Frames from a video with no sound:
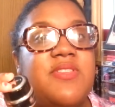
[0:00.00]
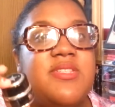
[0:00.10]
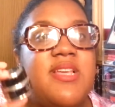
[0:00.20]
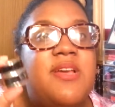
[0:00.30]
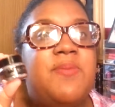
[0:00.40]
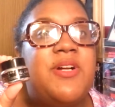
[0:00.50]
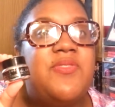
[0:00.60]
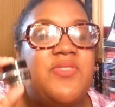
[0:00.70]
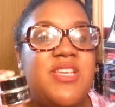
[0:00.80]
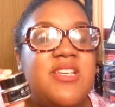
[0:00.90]
to say
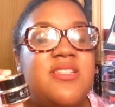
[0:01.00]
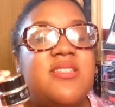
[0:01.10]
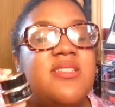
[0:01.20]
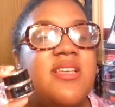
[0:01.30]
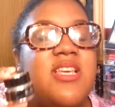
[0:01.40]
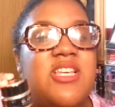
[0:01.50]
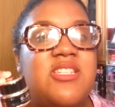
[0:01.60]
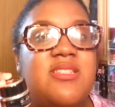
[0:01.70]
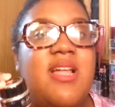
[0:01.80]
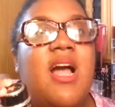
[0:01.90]
about this
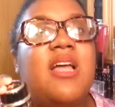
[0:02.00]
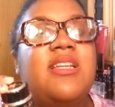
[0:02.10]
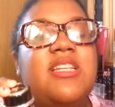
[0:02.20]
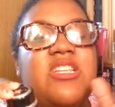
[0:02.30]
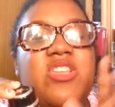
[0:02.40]
is that